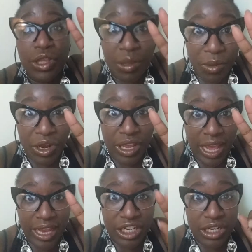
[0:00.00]

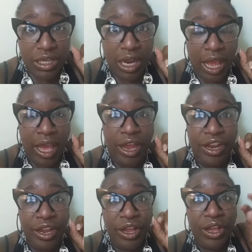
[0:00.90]
communication,
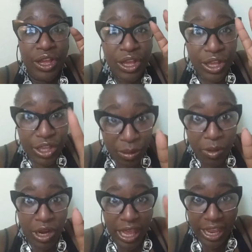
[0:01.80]
and
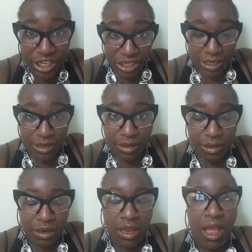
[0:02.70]
communication.
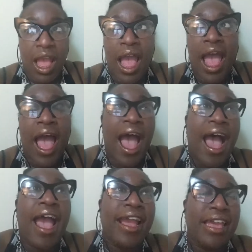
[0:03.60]

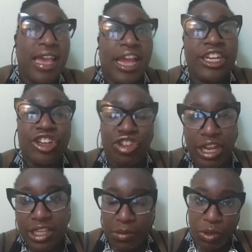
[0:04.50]
I can't
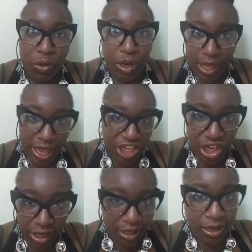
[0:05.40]
stress
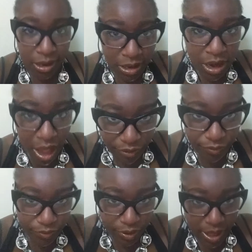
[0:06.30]
communication enough.
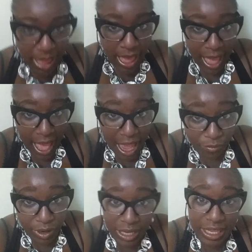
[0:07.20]
I
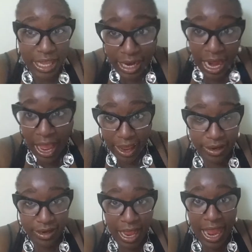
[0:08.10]
really
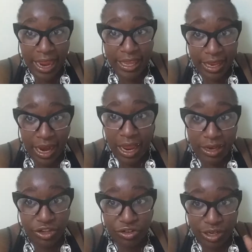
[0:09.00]
cannot. I
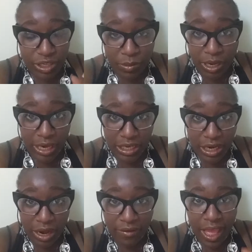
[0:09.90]
cannot stress communication
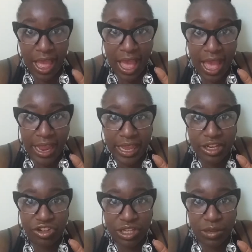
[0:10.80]
enough. I
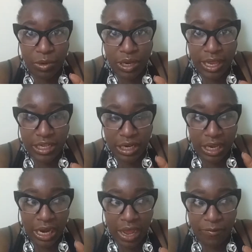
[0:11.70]
can't stress communication
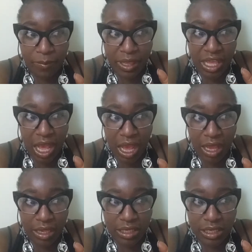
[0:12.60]
enough
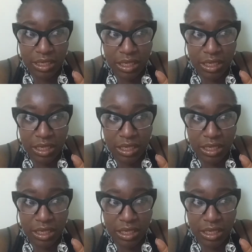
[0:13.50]
because